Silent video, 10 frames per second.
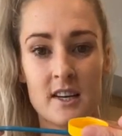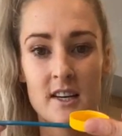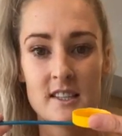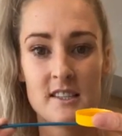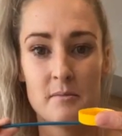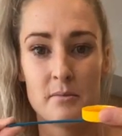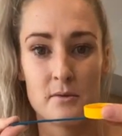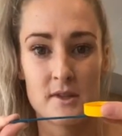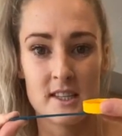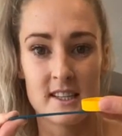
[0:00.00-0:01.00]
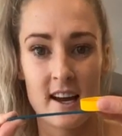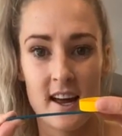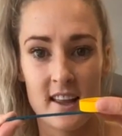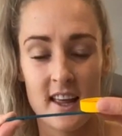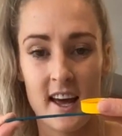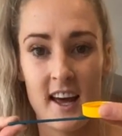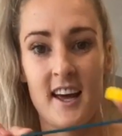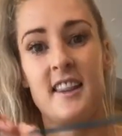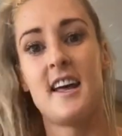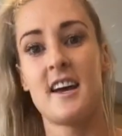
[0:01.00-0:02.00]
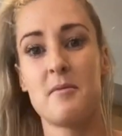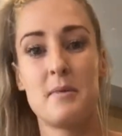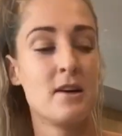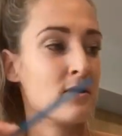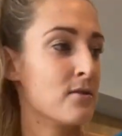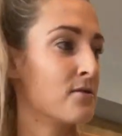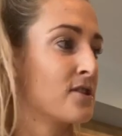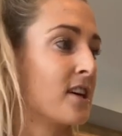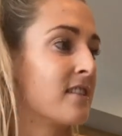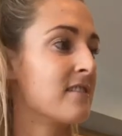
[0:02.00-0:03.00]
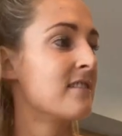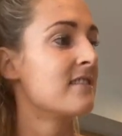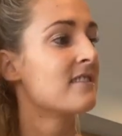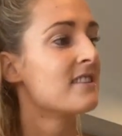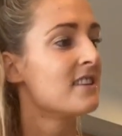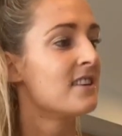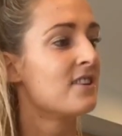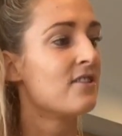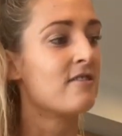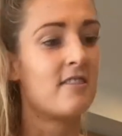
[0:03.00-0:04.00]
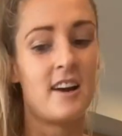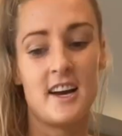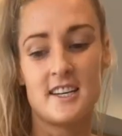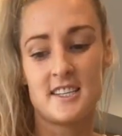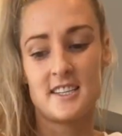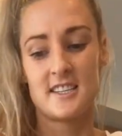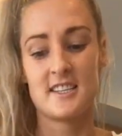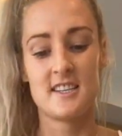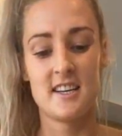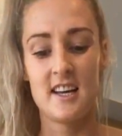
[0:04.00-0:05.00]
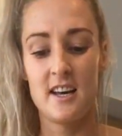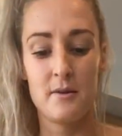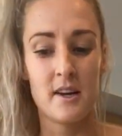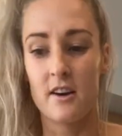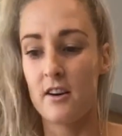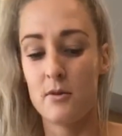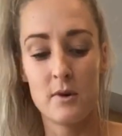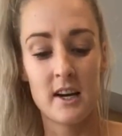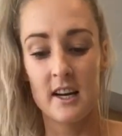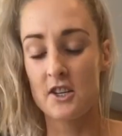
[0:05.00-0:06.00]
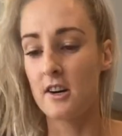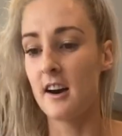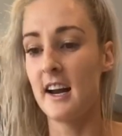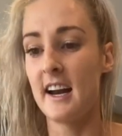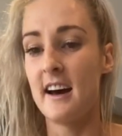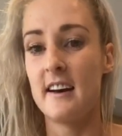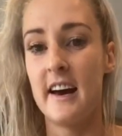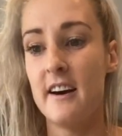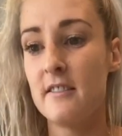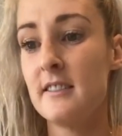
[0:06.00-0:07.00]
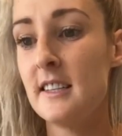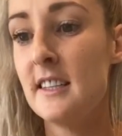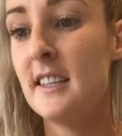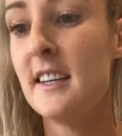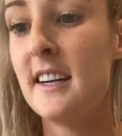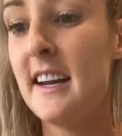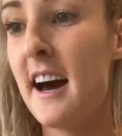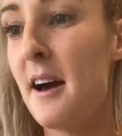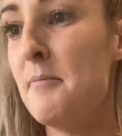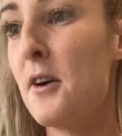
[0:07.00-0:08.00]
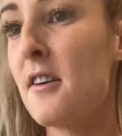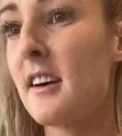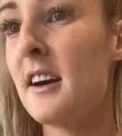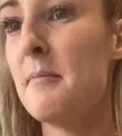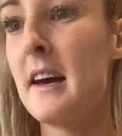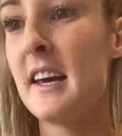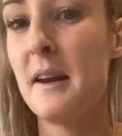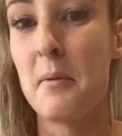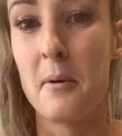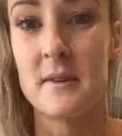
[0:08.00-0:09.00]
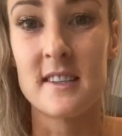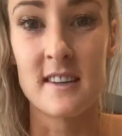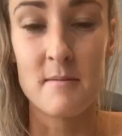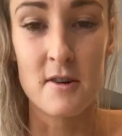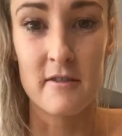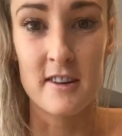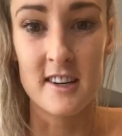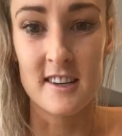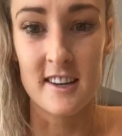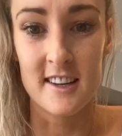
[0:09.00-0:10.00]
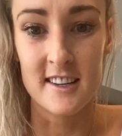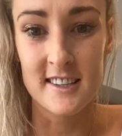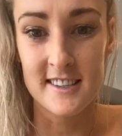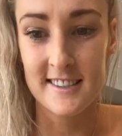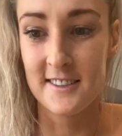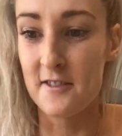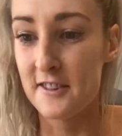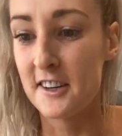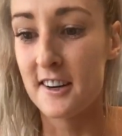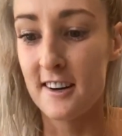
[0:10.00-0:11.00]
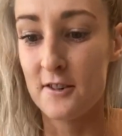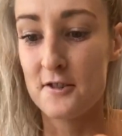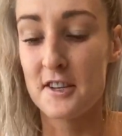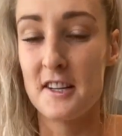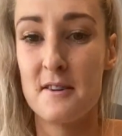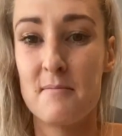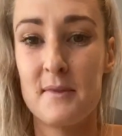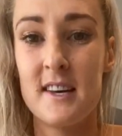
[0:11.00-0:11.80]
Simple, just like that, and that can be your launcher. All right, here we go. We're gonna try it out now. Now, I'm not gonna make any promises. I'm not very good at this, not very good at launching them.